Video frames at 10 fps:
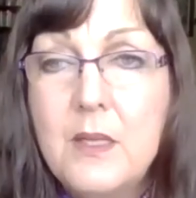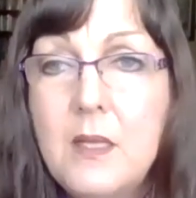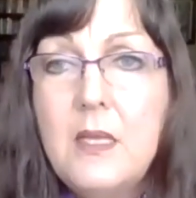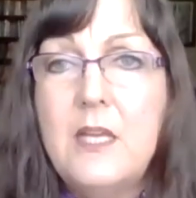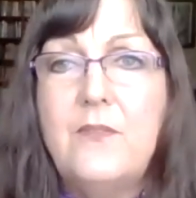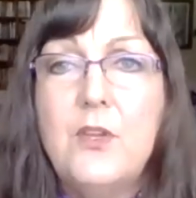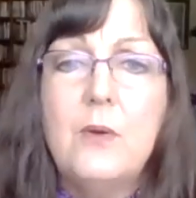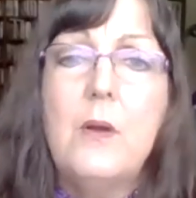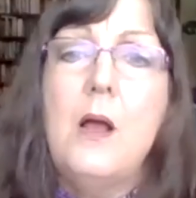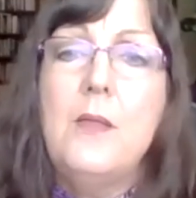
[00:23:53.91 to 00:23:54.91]
If you're
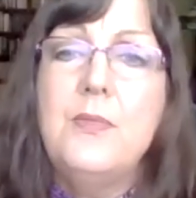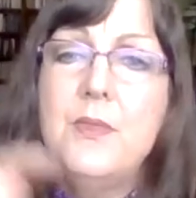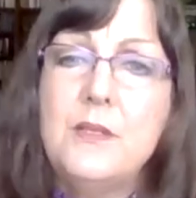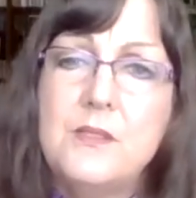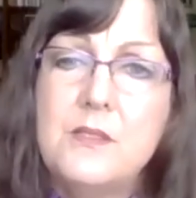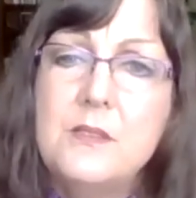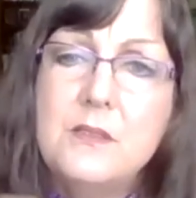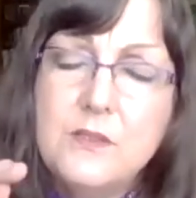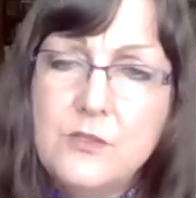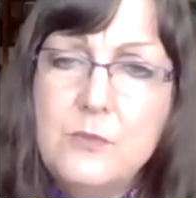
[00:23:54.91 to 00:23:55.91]
on this
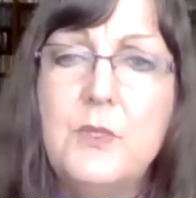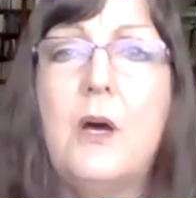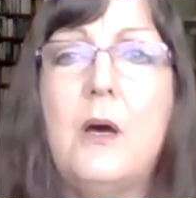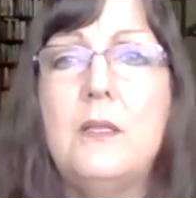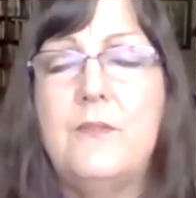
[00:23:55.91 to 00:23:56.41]
Zoom call,